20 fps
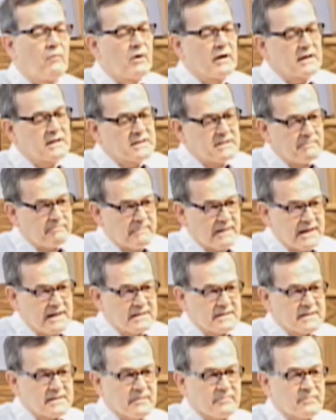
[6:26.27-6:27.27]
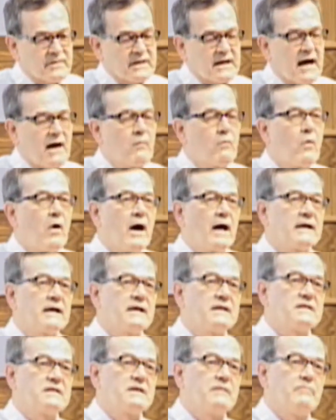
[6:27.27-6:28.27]
I want it to mean something. I
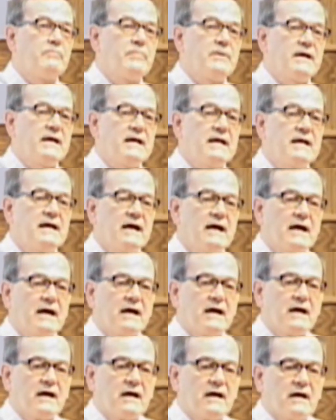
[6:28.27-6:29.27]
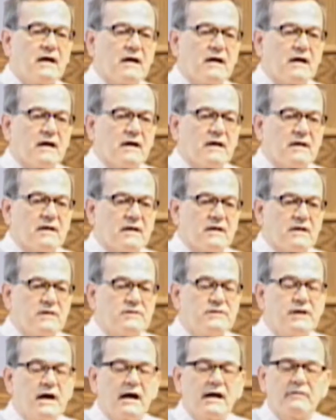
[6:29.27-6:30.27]
want it to be
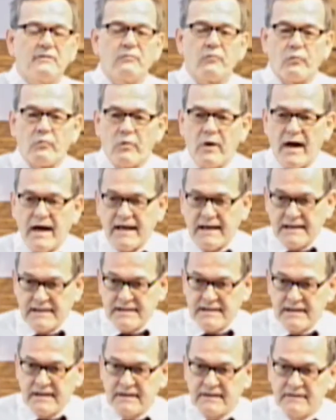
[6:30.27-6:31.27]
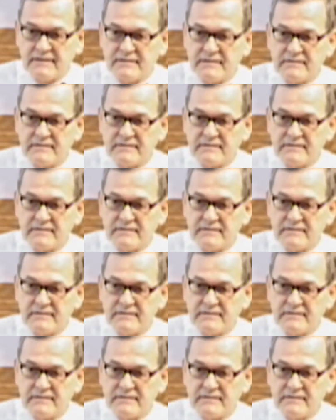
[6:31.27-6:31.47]
done right.